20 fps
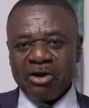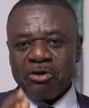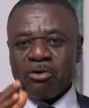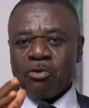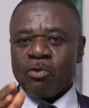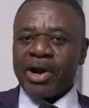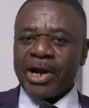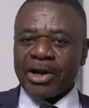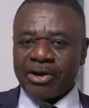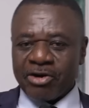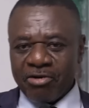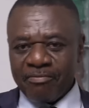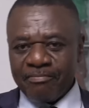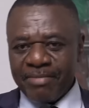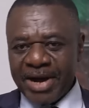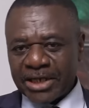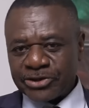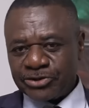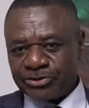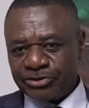Welcome
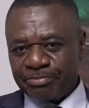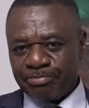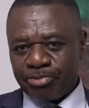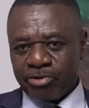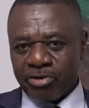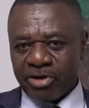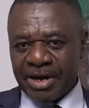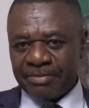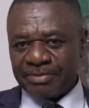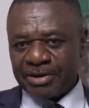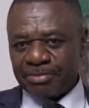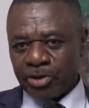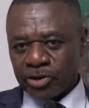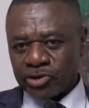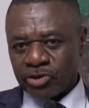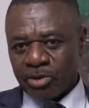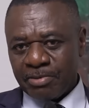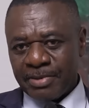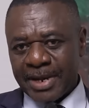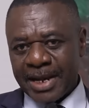back to the program, The
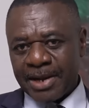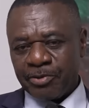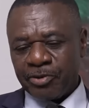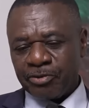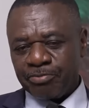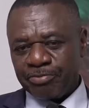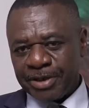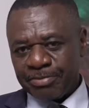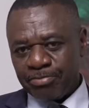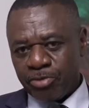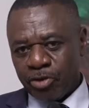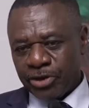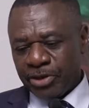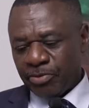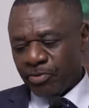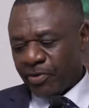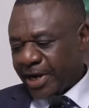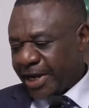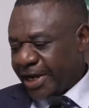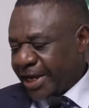Bottom Line, with me, Boney
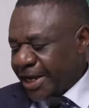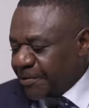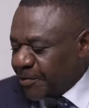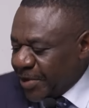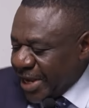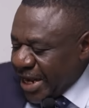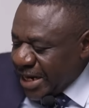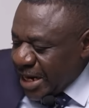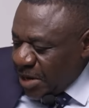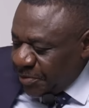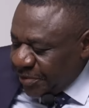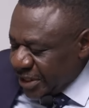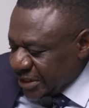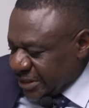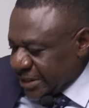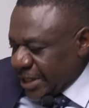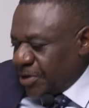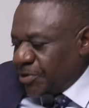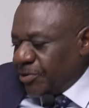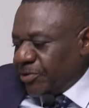Mua. We are now in the
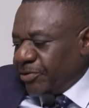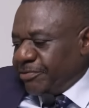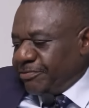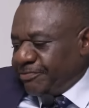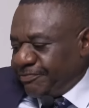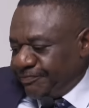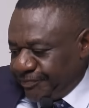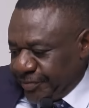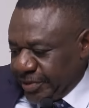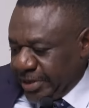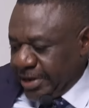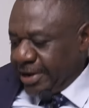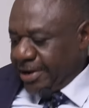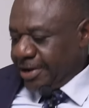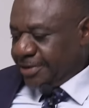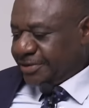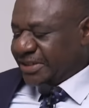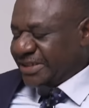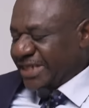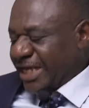second
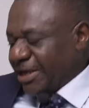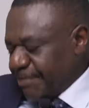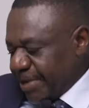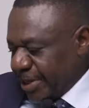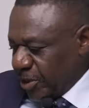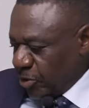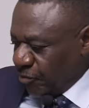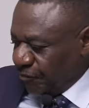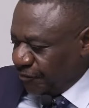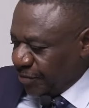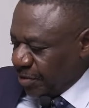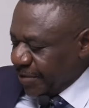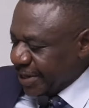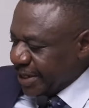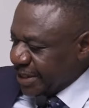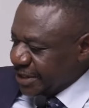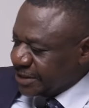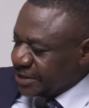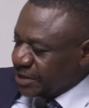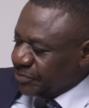segment of our
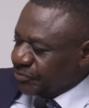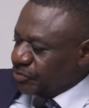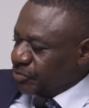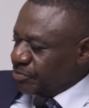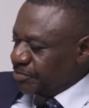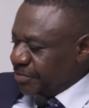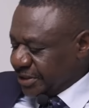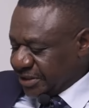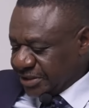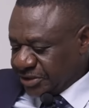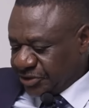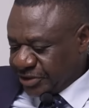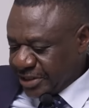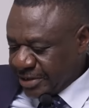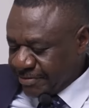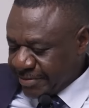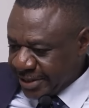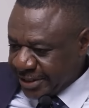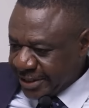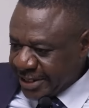interview. Mr.
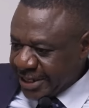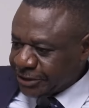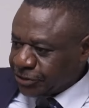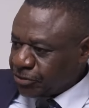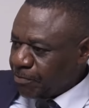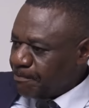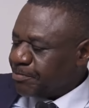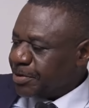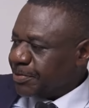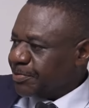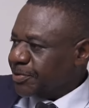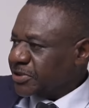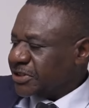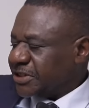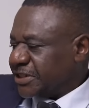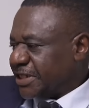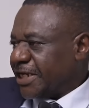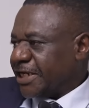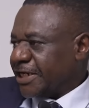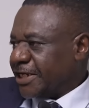Chairman, there are some people
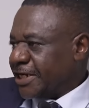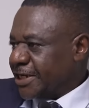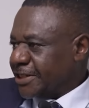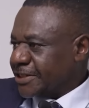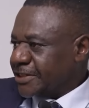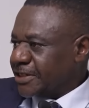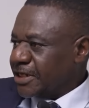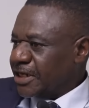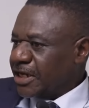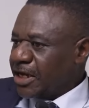saying that